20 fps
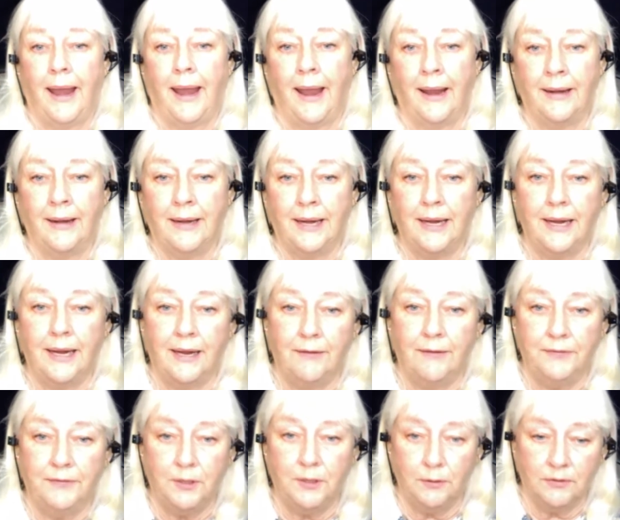And
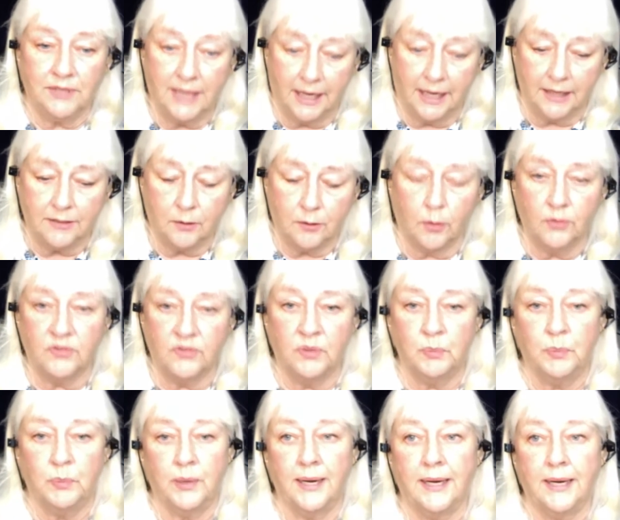if you take those
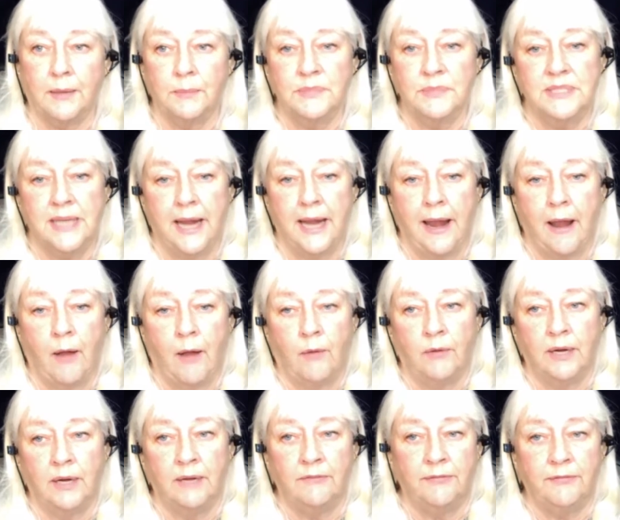and break them
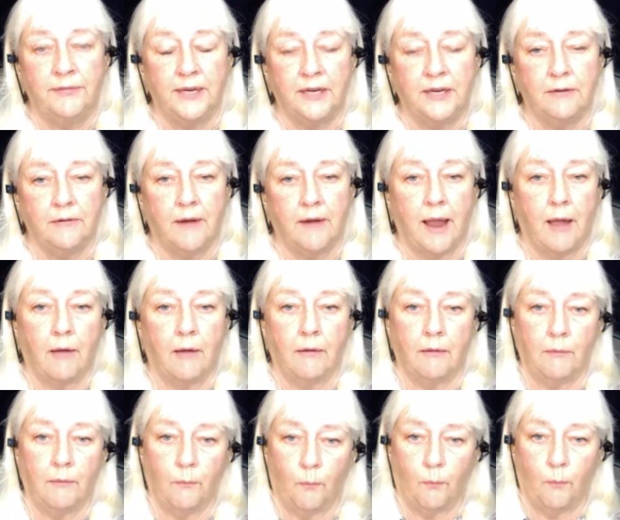down and figure
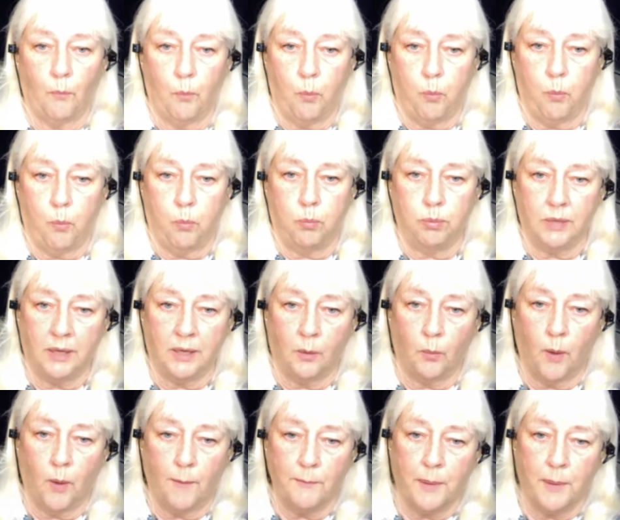out
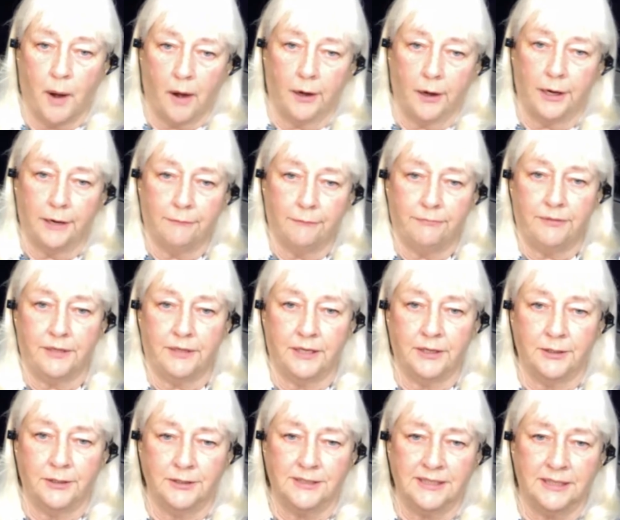what part of the
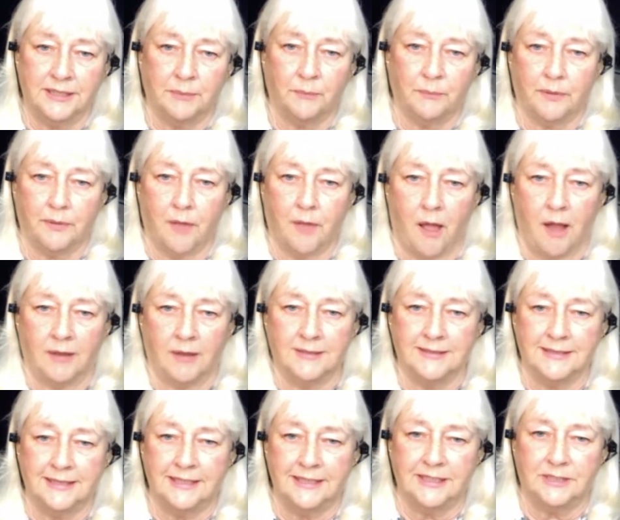nursing
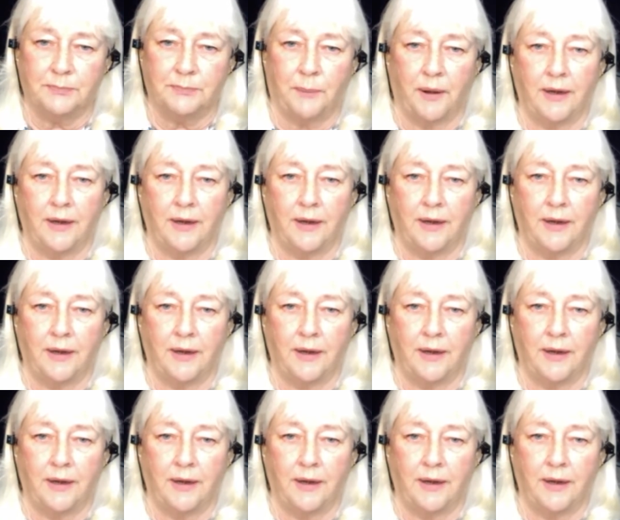belongs in each